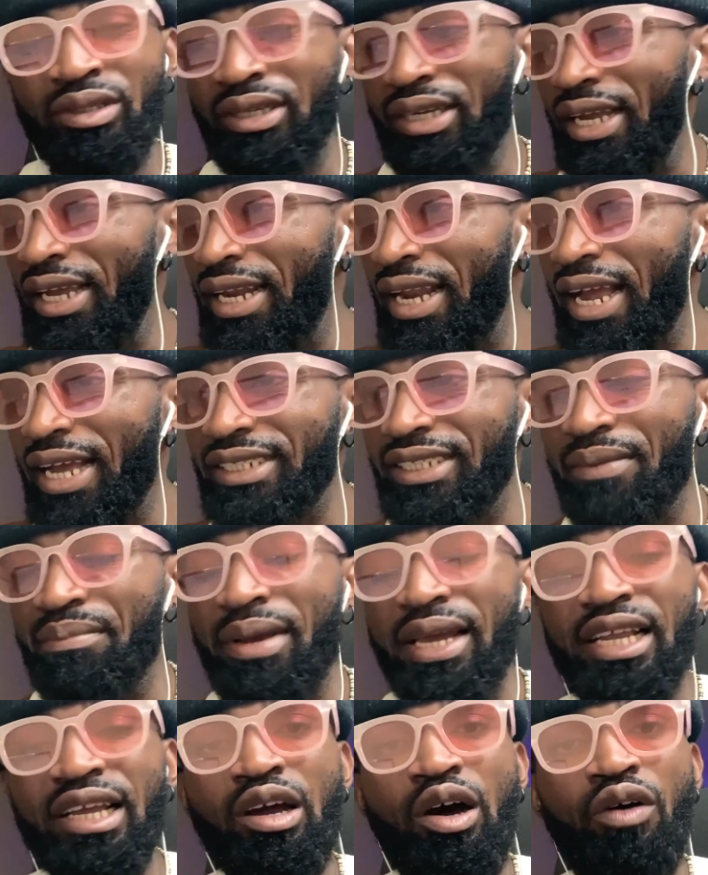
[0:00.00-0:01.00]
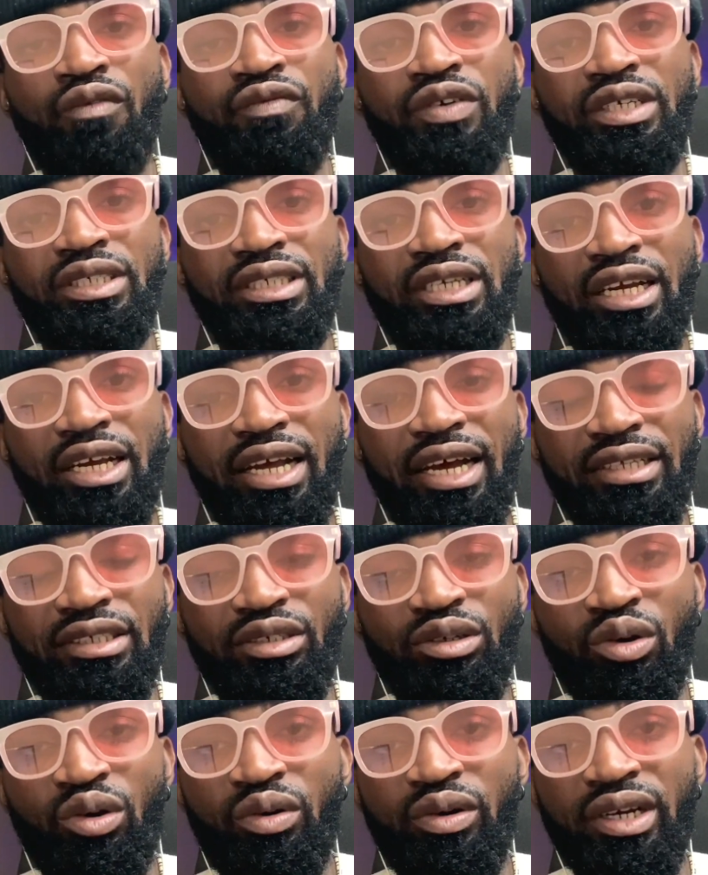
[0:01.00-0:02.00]
It has a medical visa
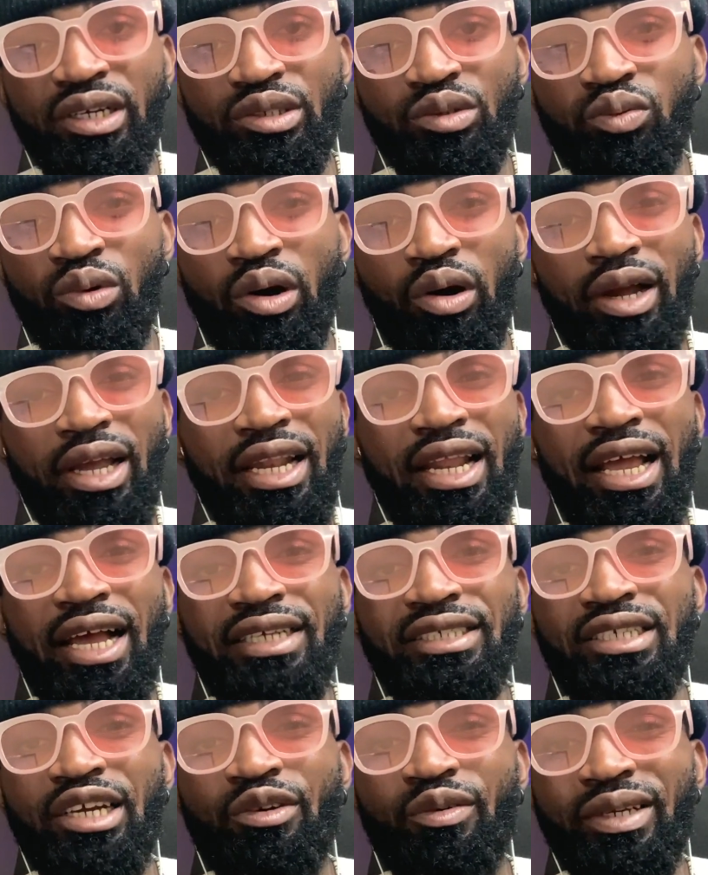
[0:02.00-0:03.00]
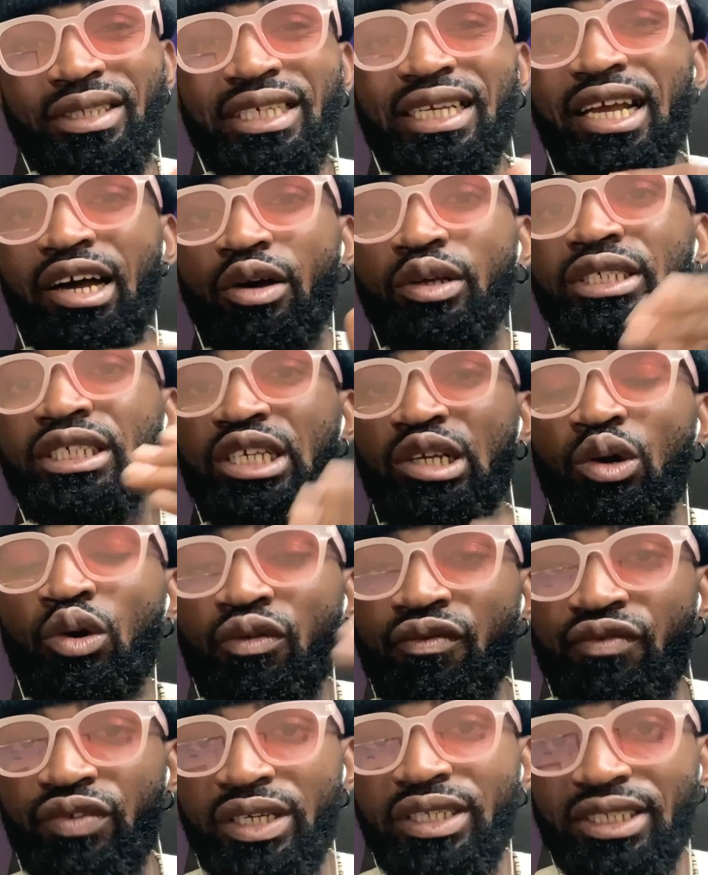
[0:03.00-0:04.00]
category as well. It has a critical skill
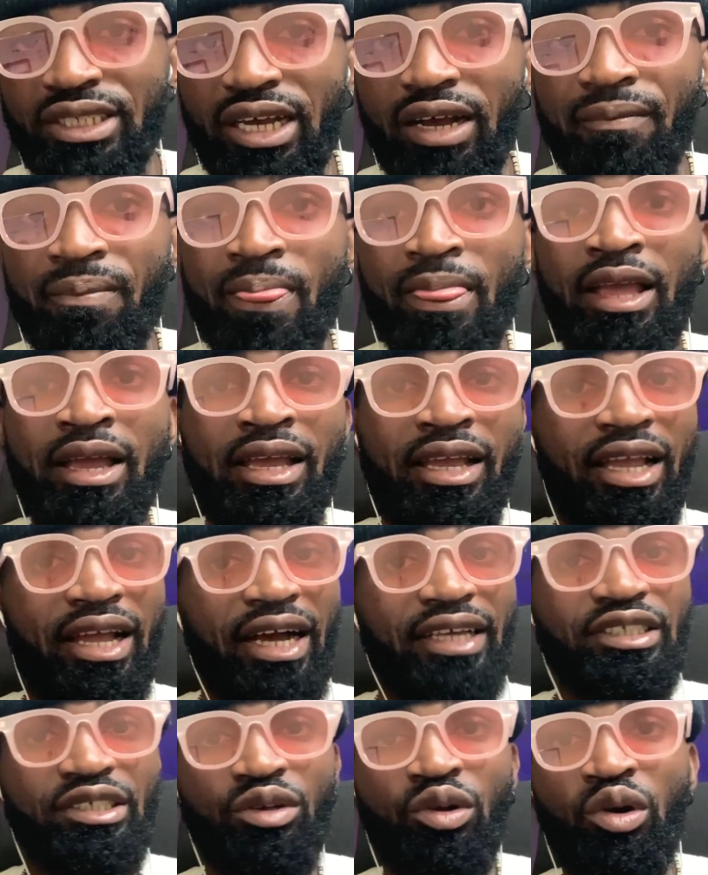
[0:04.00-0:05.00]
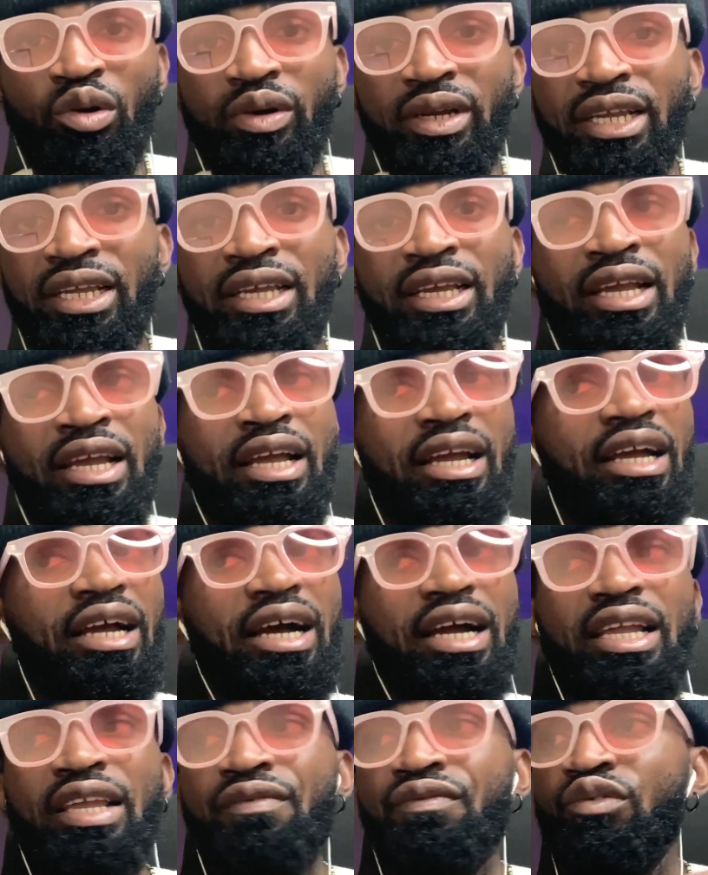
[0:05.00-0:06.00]
visa category.
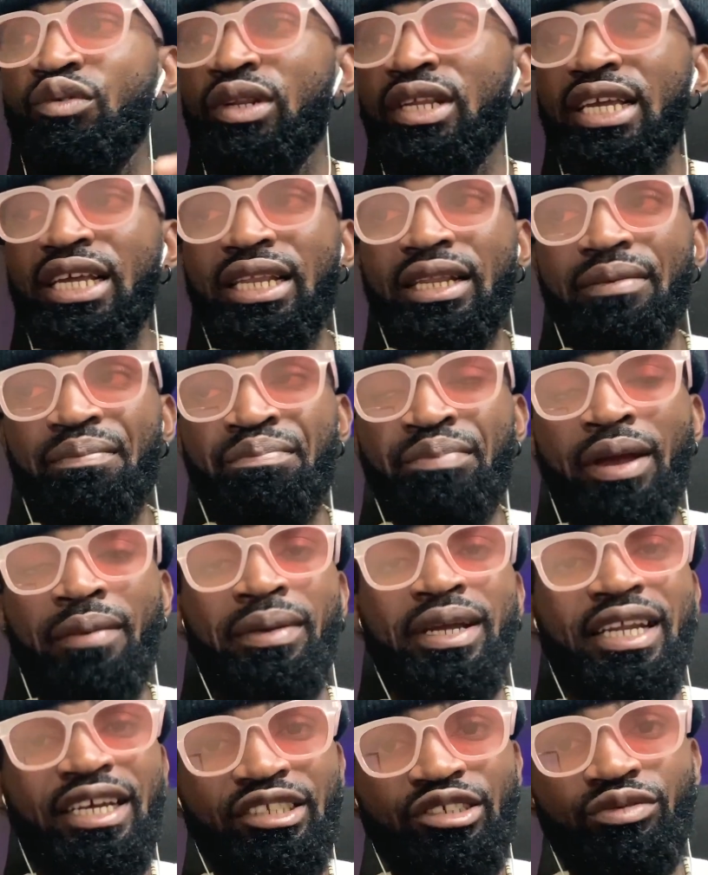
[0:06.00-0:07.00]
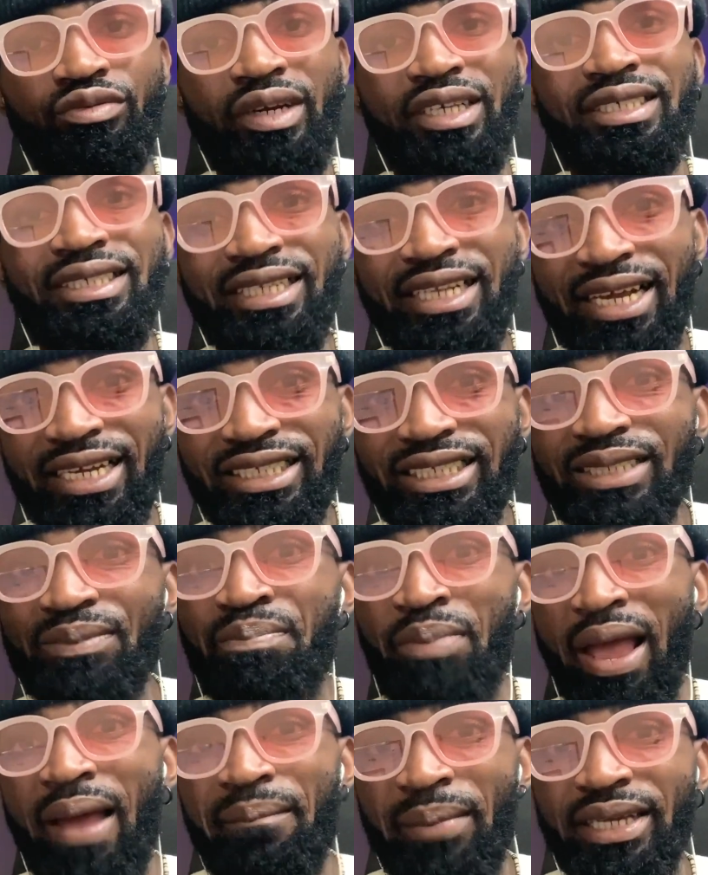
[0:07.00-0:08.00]
If you need permanent residence
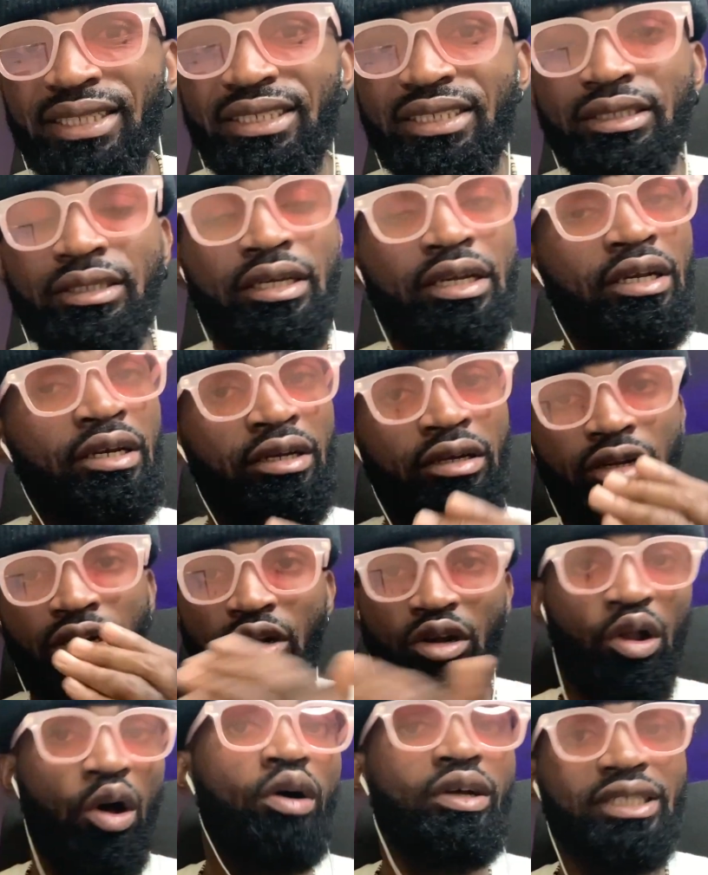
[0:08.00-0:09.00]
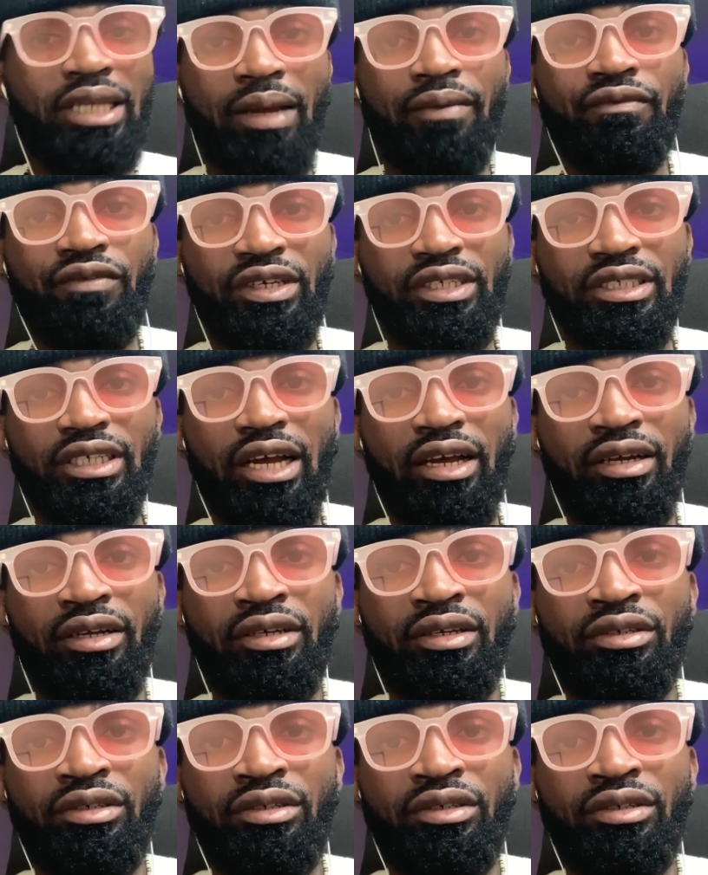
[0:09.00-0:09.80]
permit, long-term visa.